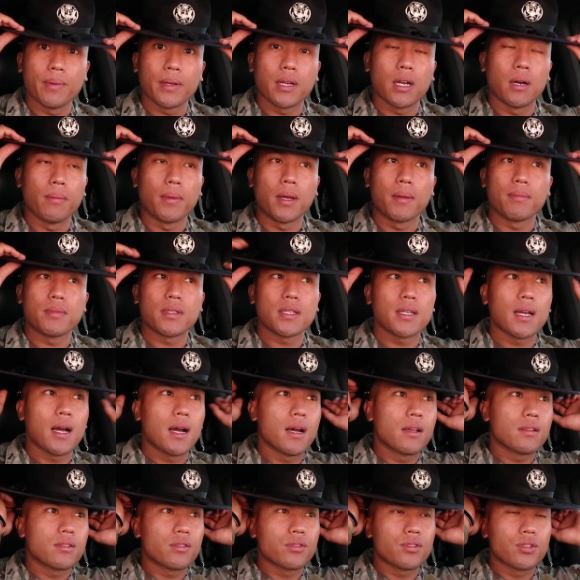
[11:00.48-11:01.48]
become
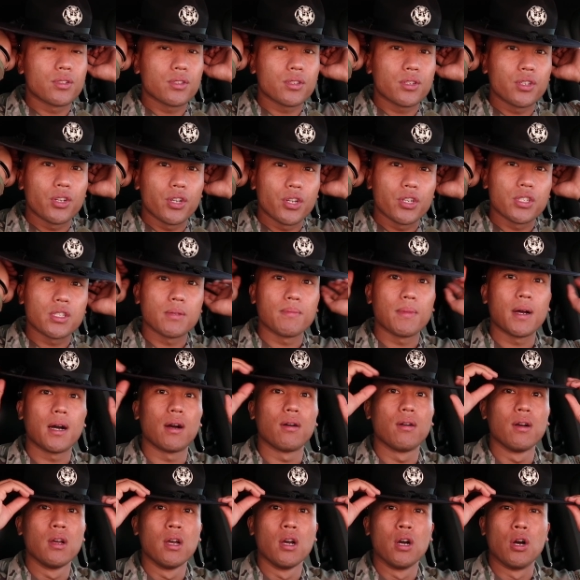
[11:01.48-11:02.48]
MTIs or just curious
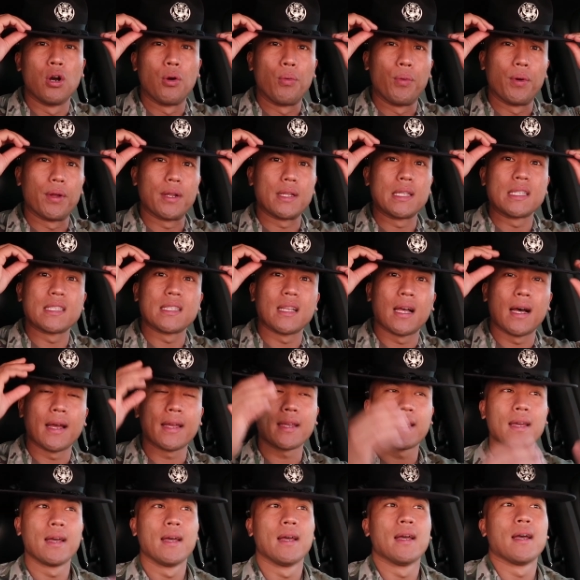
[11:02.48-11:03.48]
about what it's
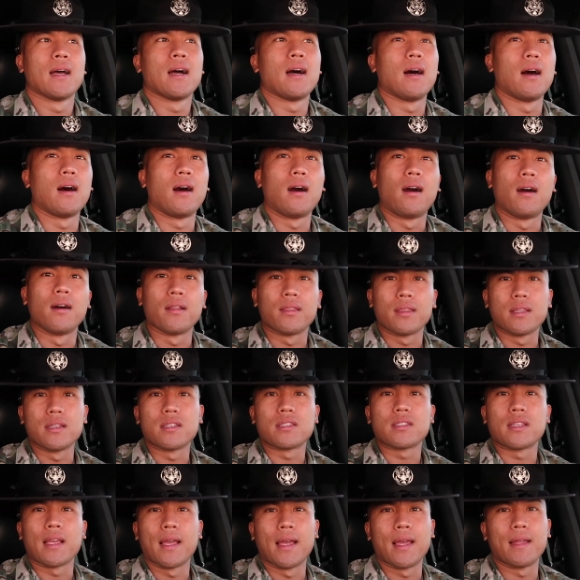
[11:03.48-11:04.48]
like on
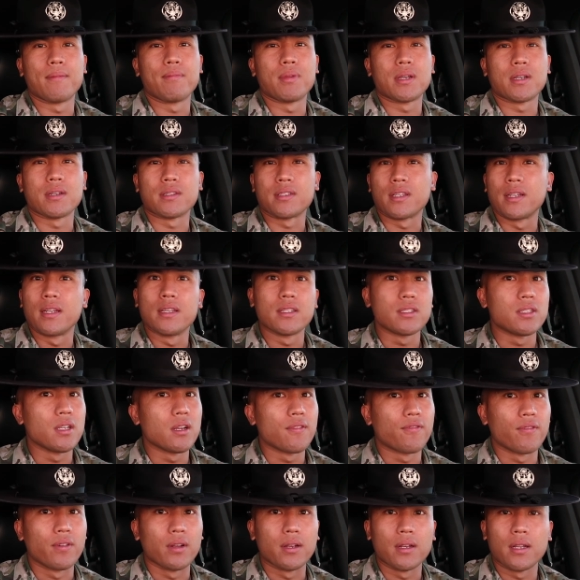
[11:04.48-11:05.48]
this end, because it is
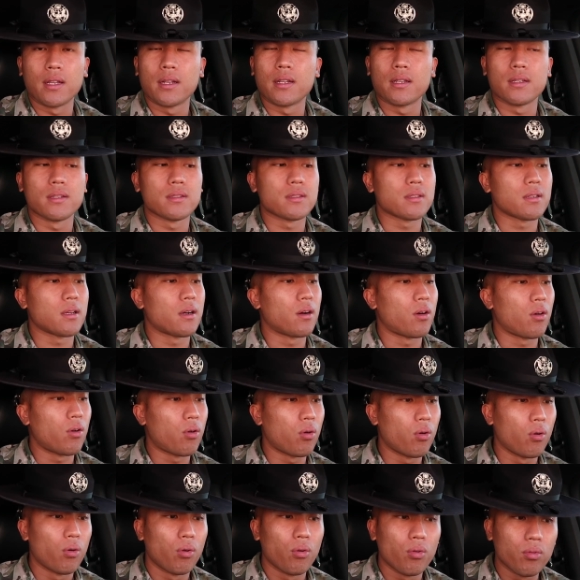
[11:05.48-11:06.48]
different. It is a
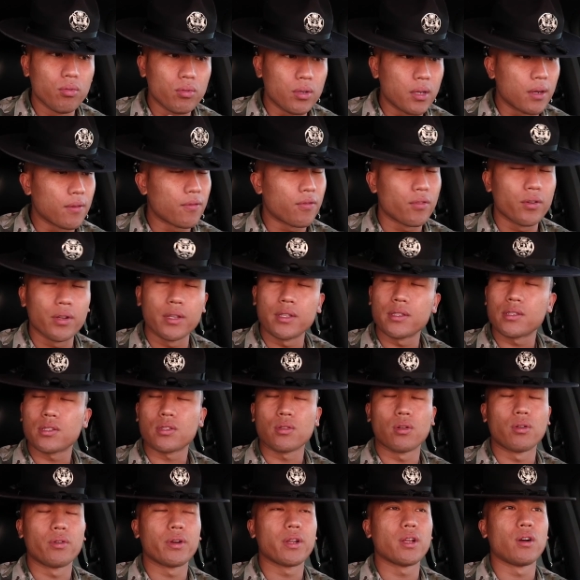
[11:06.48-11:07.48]
whole different
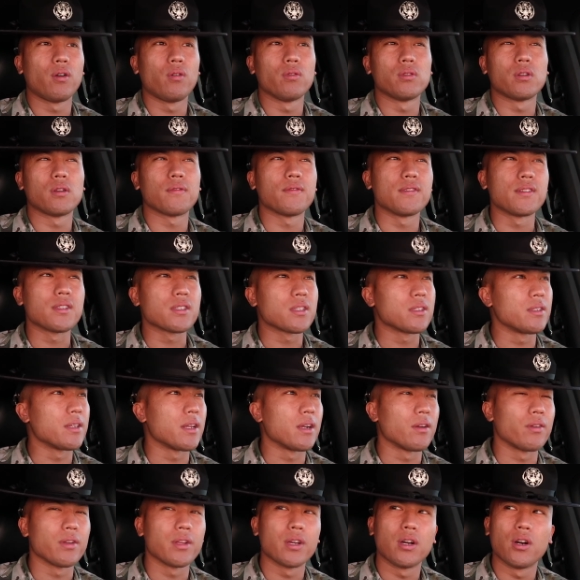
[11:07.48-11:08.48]
story, a whole different
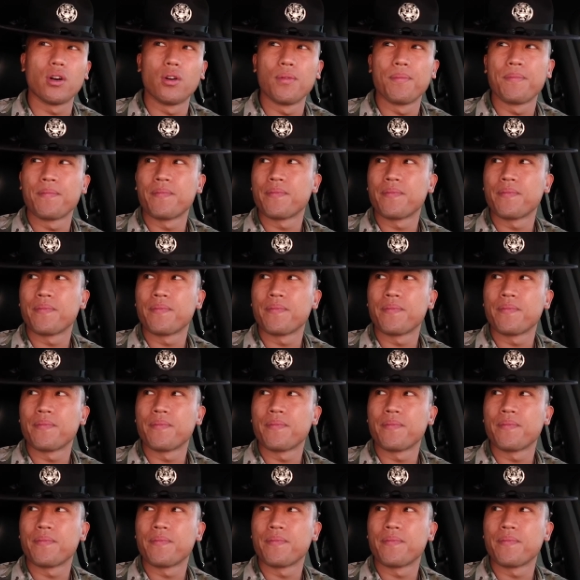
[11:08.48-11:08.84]
scenario,